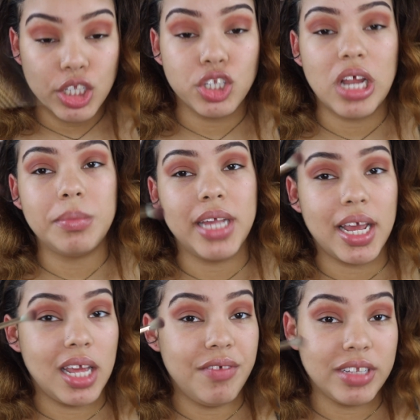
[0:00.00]
So now I'm
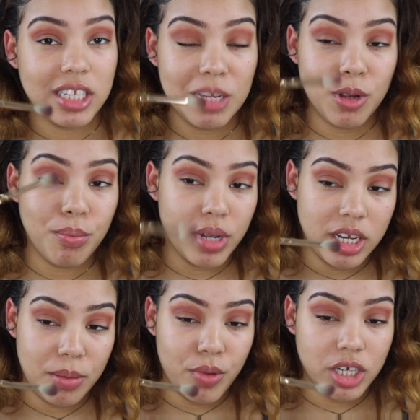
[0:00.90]
taking an even slimmer
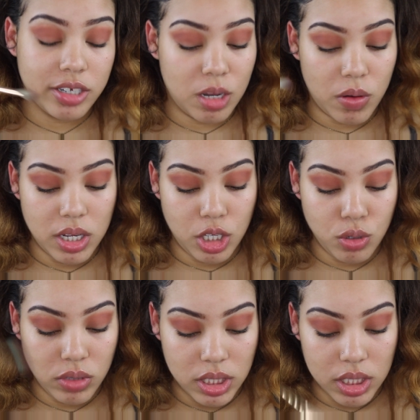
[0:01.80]
blending brush, and I'm going to
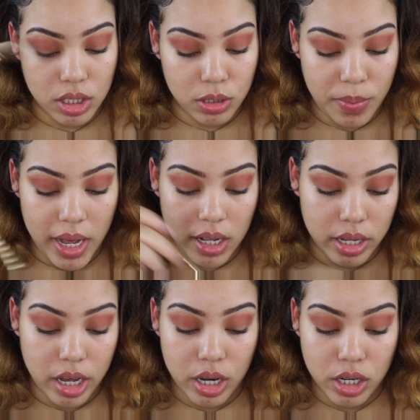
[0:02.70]
use this to pat the
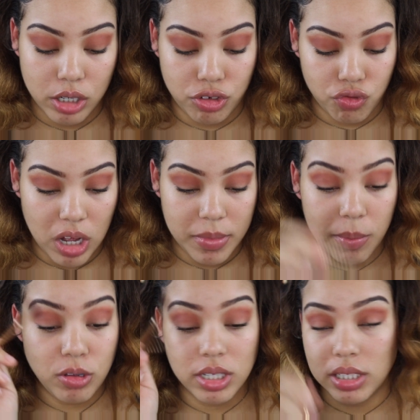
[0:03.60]
color Drama.
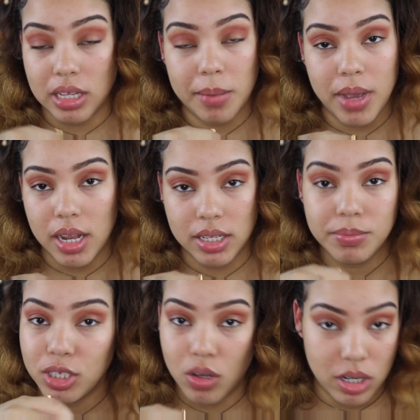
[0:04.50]
I'm using the same palette.
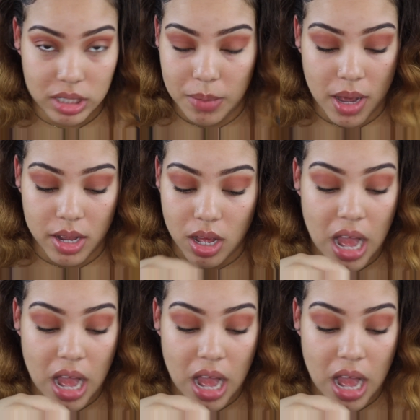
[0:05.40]
I'm still on the same palette, y'all.